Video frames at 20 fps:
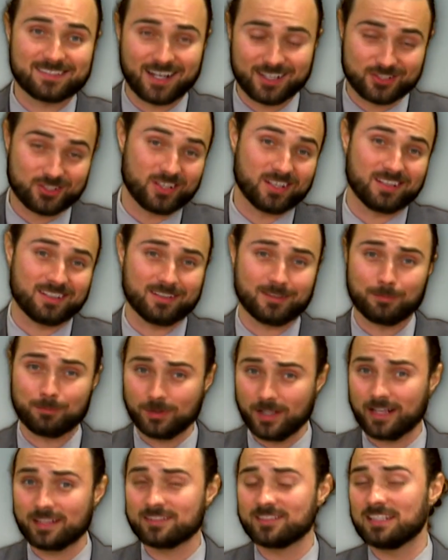touching
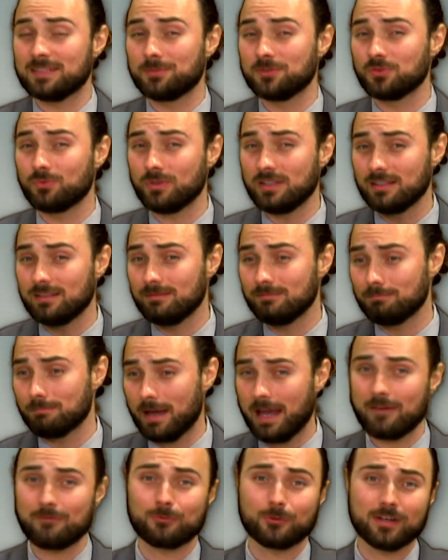complexity between
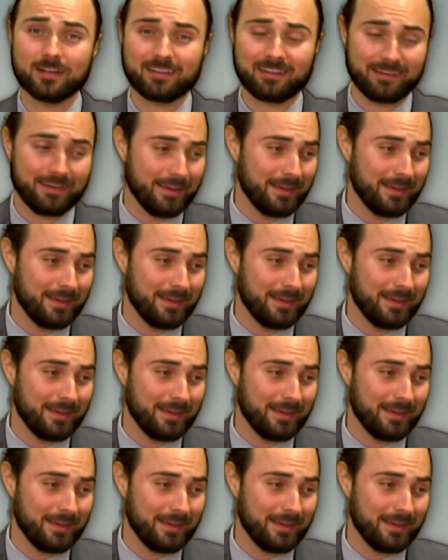Maverick